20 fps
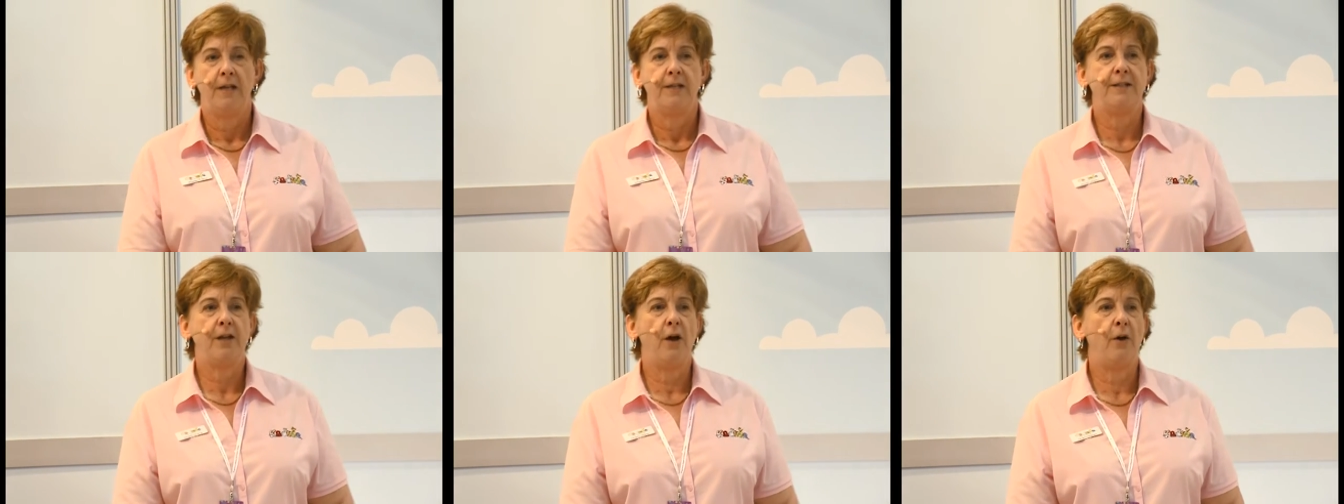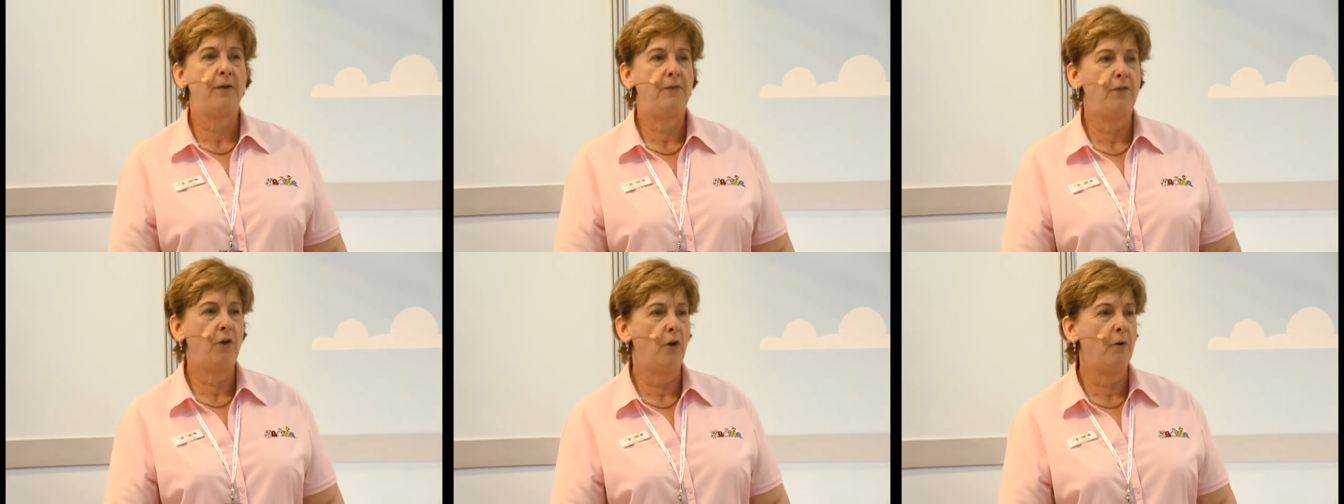
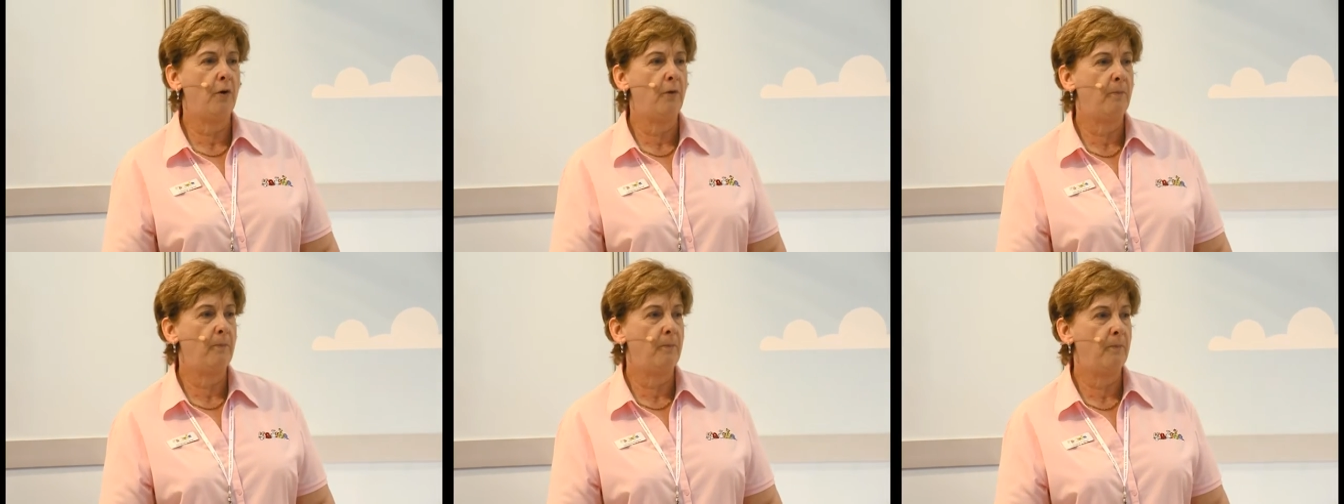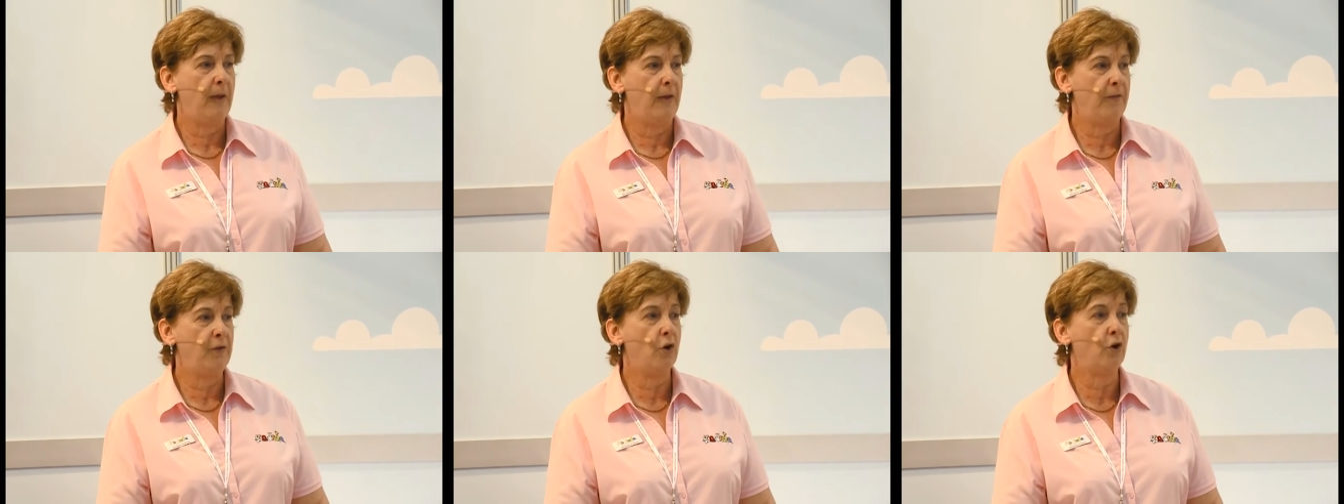So if you're
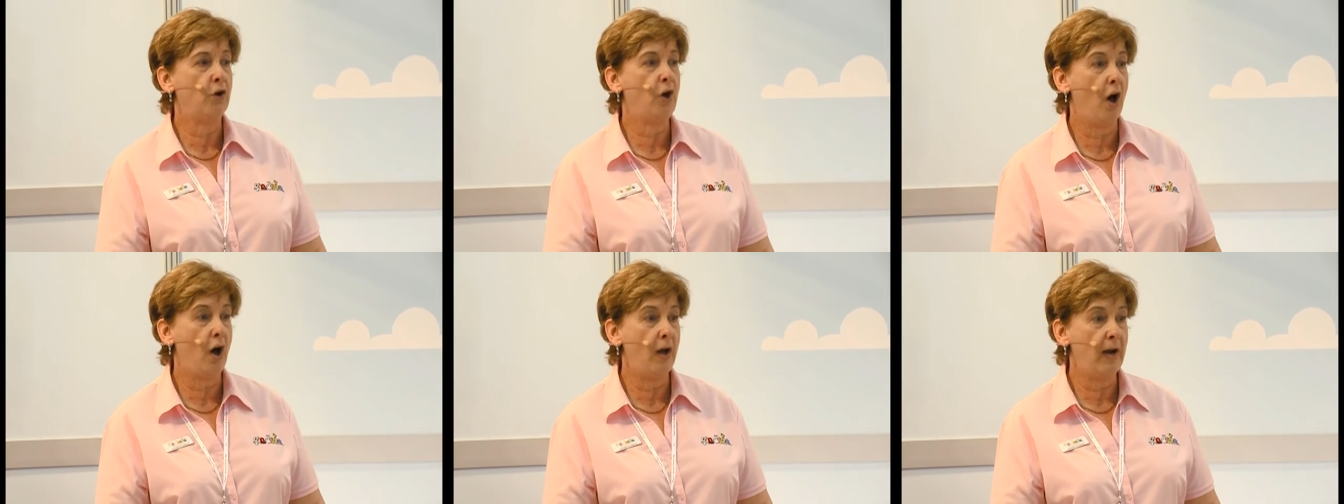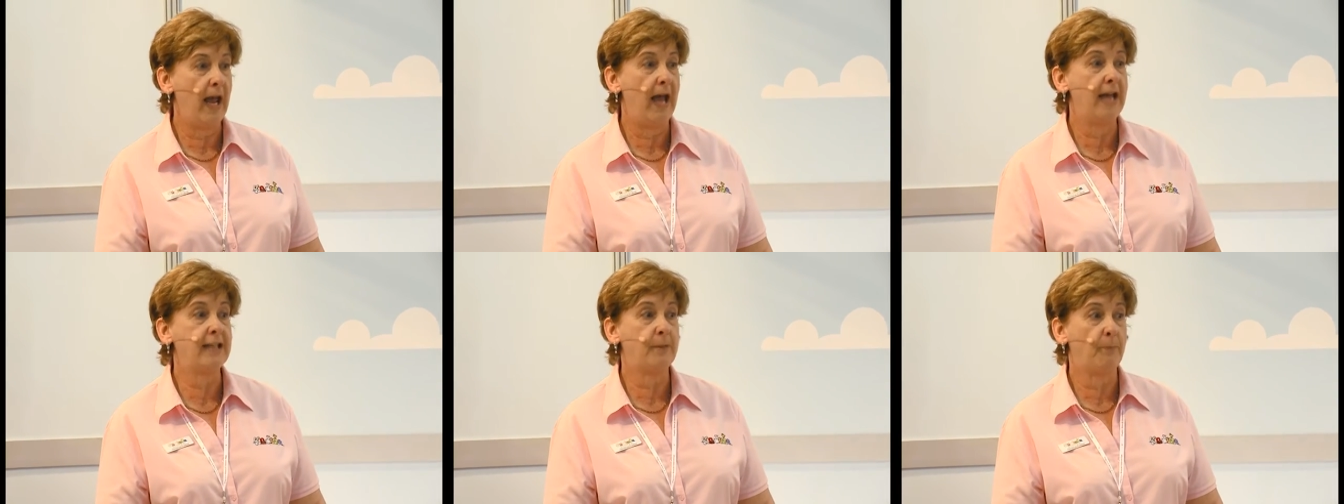if your
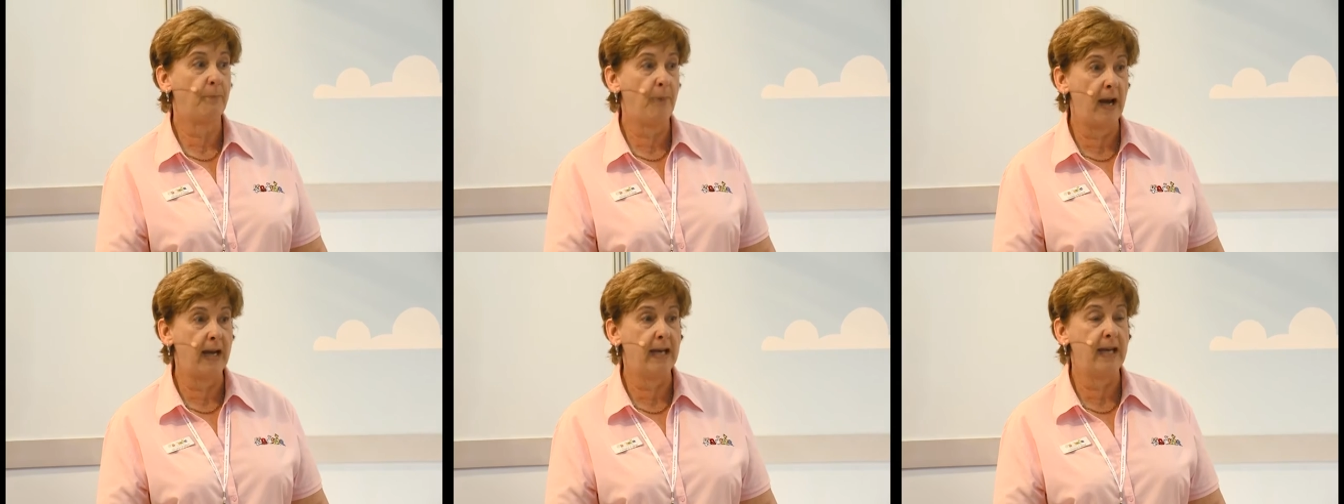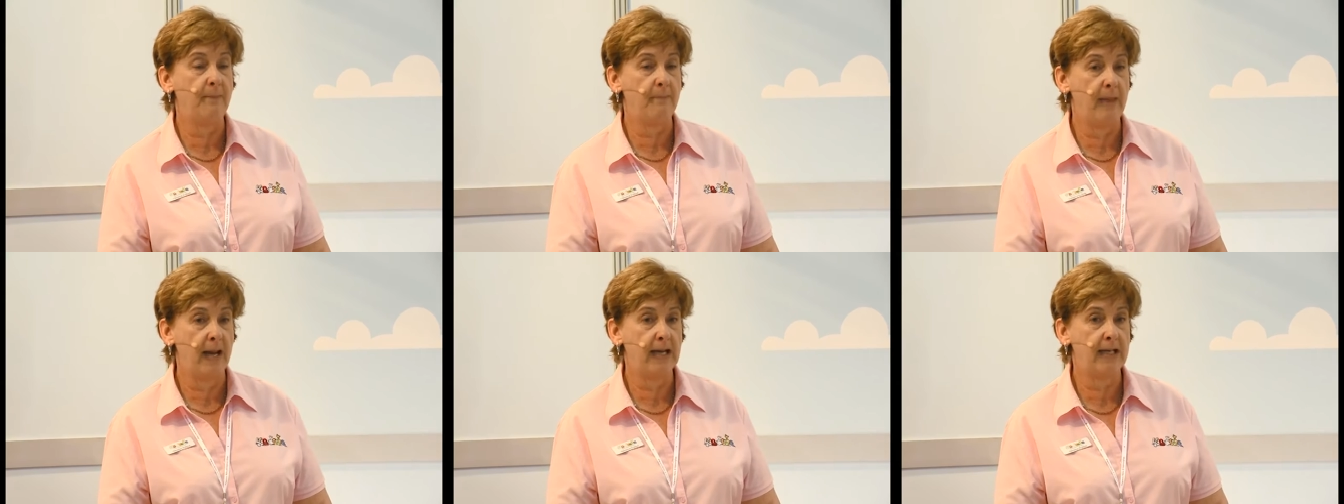cot has a
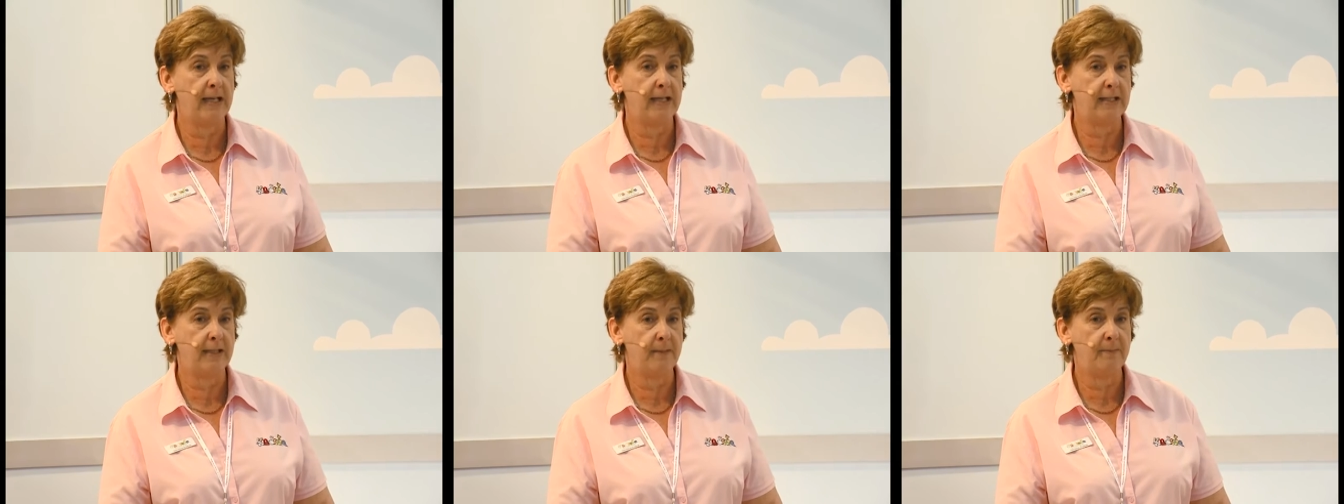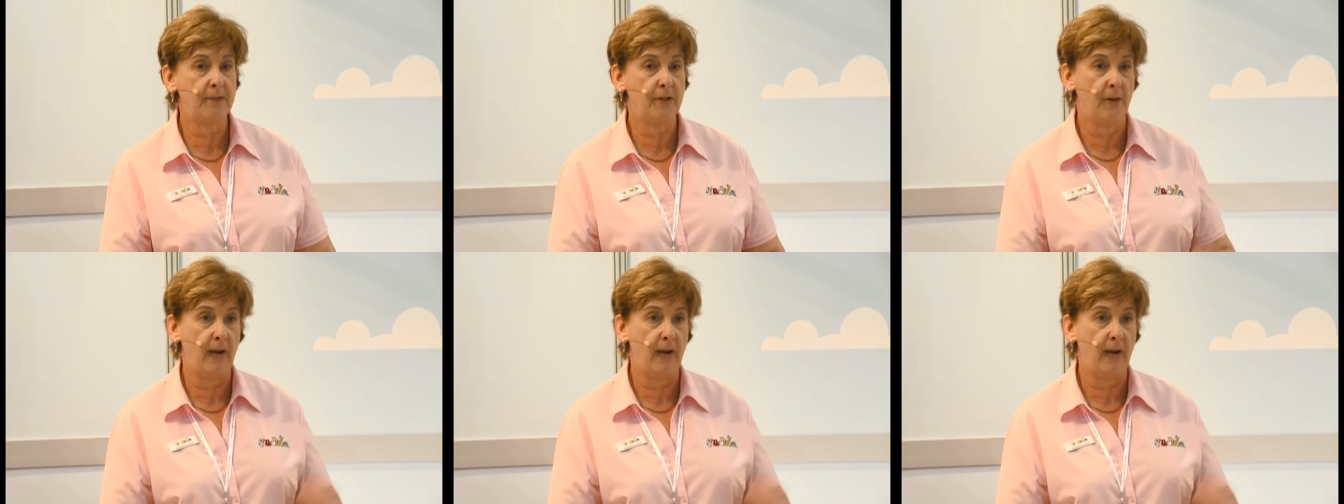braking mechanism,